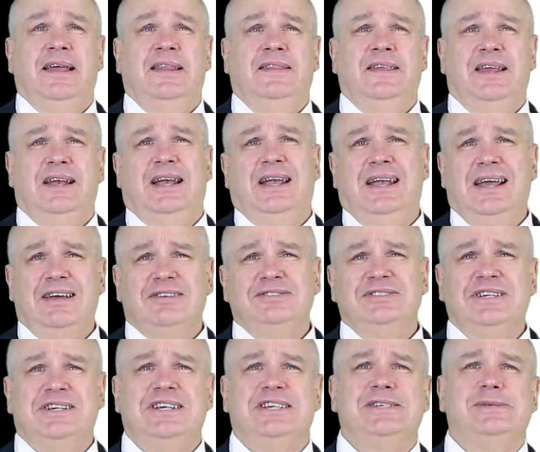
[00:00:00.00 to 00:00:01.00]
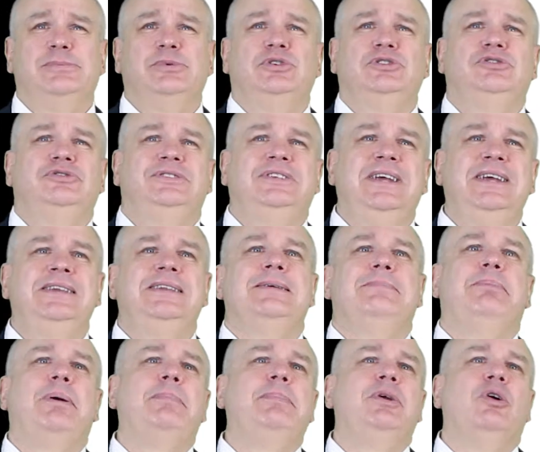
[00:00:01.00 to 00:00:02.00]
that allows the customer to take the
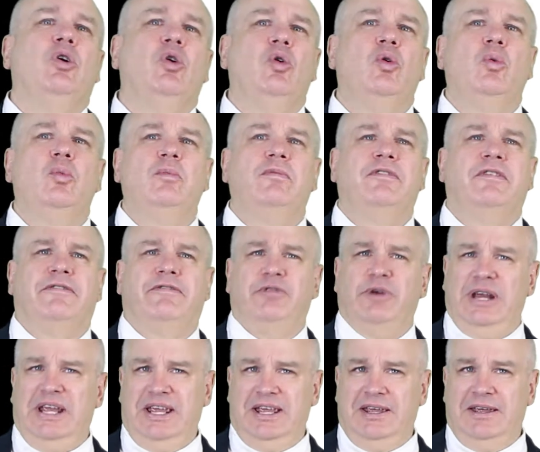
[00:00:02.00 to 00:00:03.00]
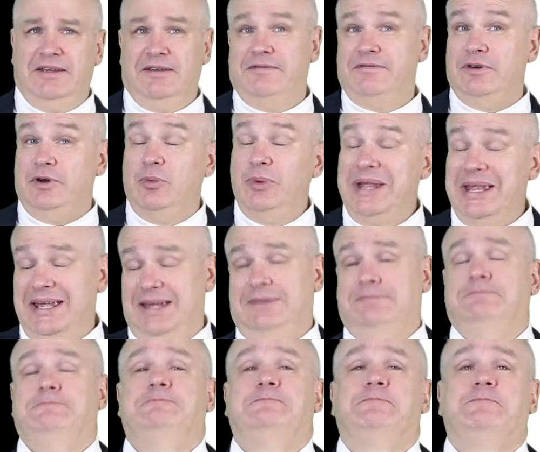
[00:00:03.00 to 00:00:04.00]
puppy home for free for the weekend.
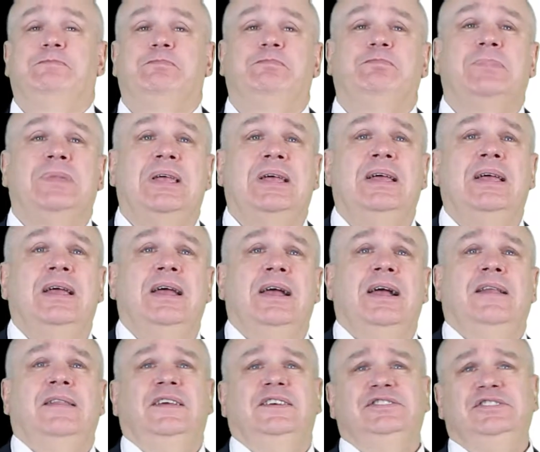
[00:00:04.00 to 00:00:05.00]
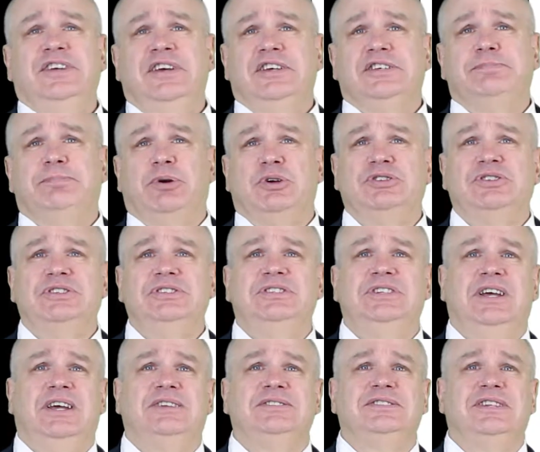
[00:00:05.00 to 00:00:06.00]
The salesperson
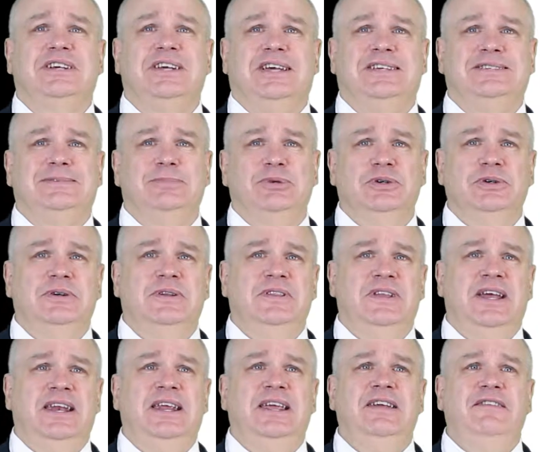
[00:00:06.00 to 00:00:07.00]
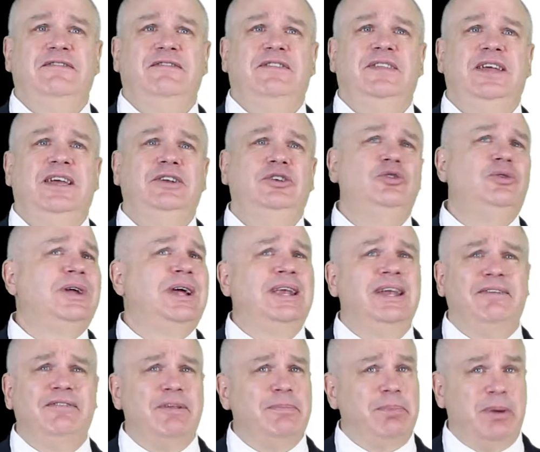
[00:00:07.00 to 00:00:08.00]
tells the customer that if they do not
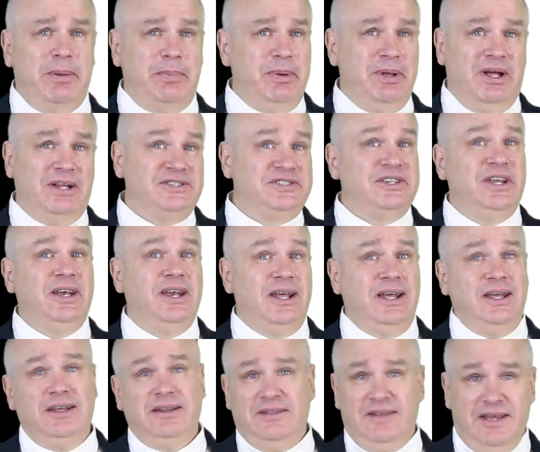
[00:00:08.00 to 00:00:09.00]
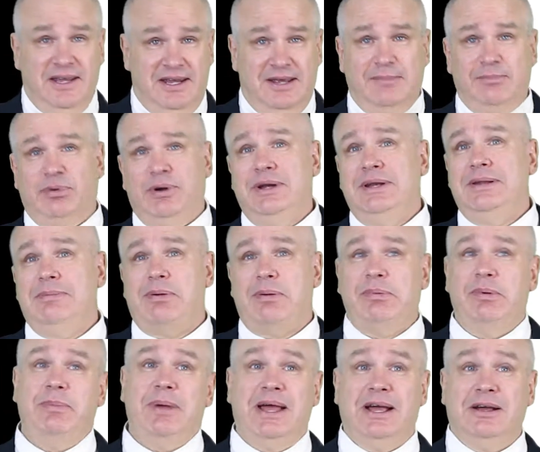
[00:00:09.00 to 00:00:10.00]
love the puppy on Sunday, they can bring the
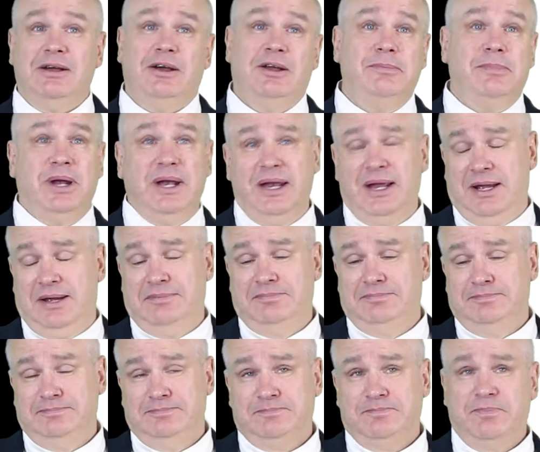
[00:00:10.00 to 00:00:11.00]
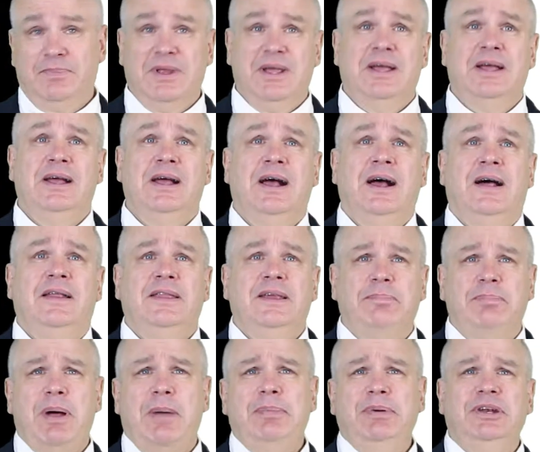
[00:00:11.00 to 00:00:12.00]
puppy back on Monday. The
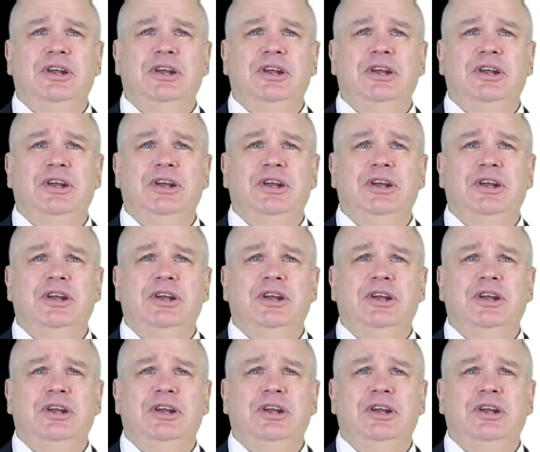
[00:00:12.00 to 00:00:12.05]
puppy